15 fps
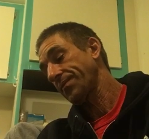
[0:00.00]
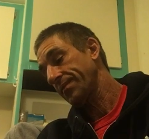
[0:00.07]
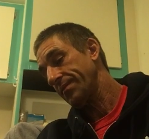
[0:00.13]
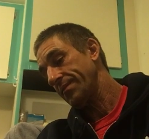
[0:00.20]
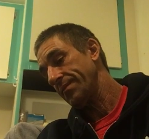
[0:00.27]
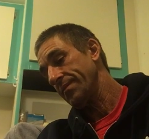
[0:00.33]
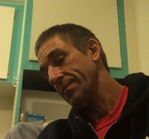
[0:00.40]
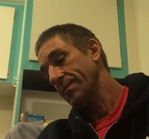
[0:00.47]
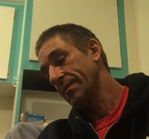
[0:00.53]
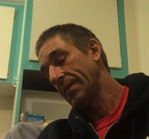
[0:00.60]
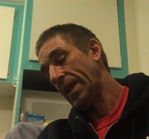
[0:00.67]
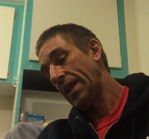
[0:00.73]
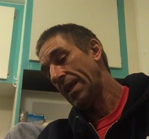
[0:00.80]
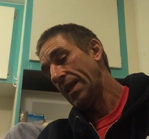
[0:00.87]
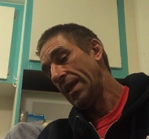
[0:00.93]

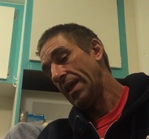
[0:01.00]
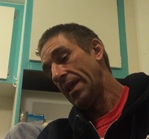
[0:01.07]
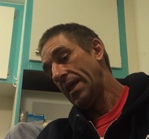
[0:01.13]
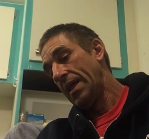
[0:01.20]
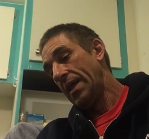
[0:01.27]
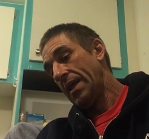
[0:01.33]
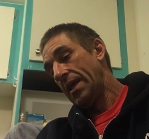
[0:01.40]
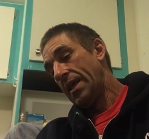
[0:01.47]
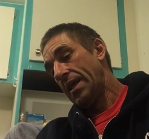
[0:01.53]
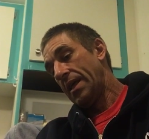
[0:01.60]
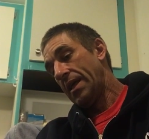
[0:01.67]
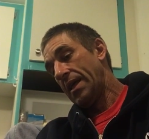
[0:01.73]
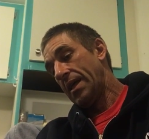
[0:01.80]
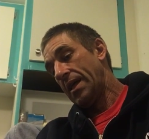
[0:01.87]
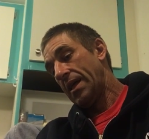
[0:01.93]

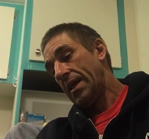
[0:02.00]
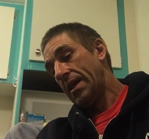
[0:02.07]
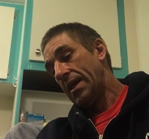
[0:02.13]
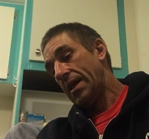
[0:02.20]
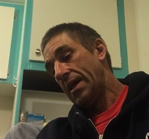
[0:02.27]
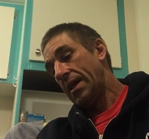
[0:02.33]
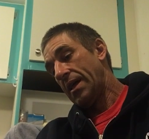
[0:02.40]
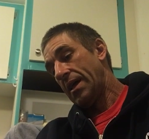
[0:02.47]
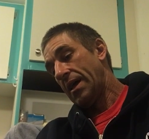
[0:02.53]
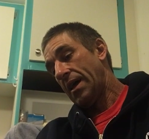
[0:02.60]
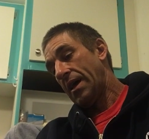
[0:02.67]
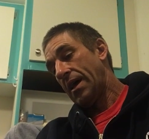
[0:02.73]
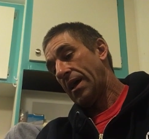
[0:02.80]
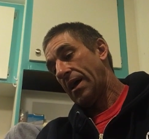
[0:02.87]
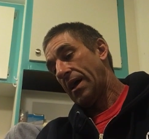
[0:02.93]

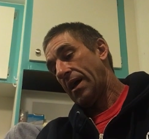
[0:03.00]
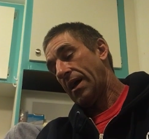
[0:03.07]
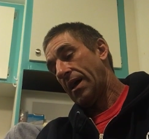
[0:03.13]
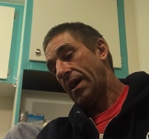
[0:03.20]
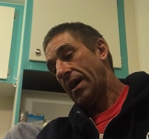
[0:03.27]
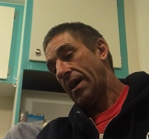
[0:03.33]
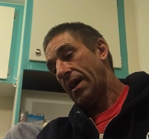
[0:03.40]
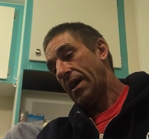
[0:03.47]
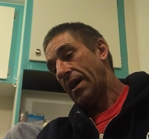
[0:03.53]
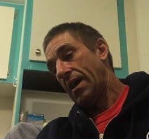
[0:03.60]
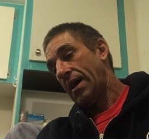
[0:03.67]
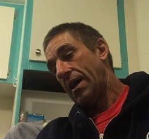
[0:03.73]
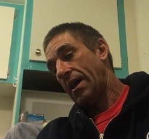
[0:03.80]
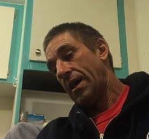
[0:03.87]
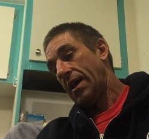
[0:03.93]

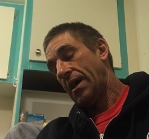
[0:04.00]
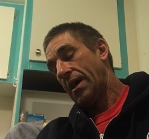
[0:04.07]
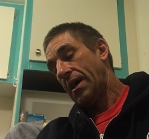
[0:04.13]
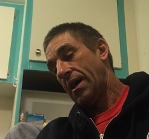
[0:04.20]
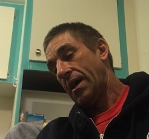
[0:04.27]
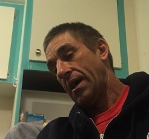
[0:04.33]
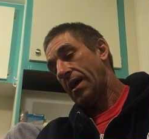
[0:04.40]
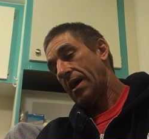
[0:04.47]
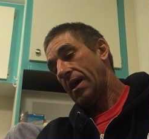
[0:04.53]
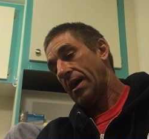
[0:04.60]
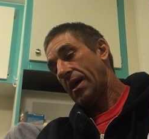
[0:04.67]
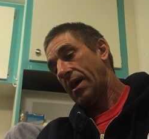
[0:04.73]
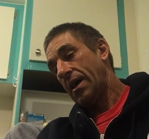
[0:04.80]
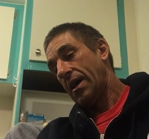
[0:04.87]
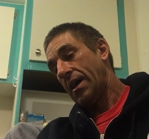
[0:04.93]

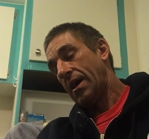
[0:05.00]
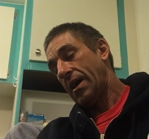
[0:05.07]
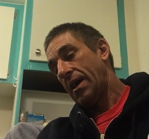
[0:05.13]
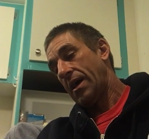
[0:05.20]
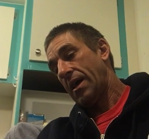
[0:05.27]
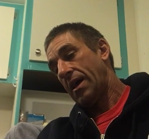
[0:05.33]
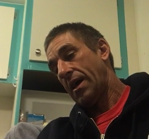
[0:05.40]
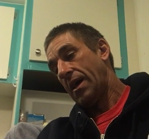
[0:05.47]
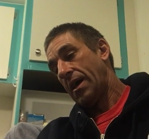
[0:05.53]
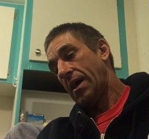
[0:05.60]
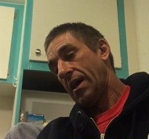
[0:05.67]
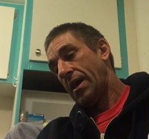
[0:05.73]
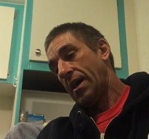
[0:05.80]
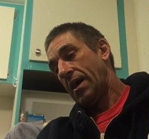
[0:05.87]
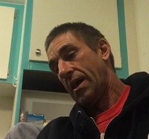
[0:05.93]

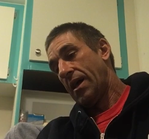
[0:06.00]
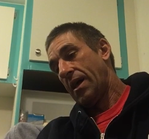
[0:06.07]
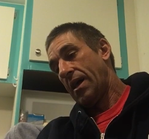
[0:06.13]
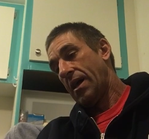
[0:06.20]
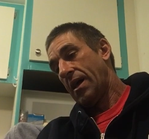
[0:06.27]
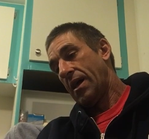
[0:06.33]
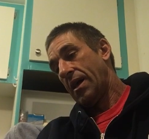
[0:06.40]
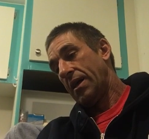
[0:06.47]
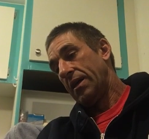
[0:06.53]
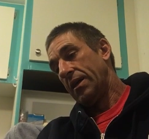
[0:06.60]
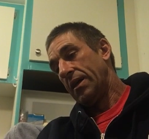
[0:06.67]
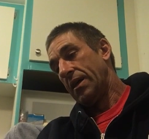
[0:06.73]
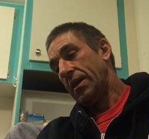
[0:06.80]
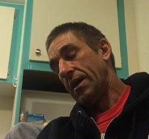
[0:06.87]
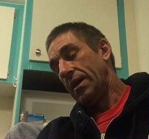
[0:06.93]

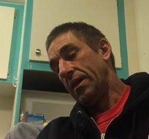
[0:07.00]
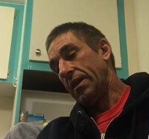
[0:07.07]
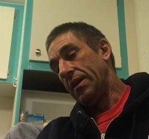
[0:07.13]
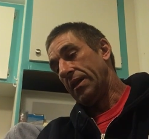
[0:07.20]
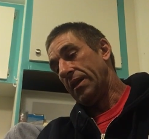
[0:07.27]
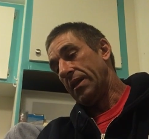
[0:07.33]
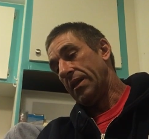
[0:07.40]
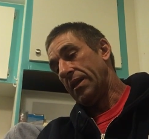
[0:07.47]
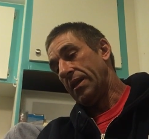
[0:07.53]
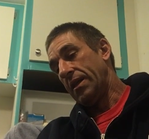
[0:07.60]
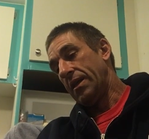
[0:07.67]
(silence)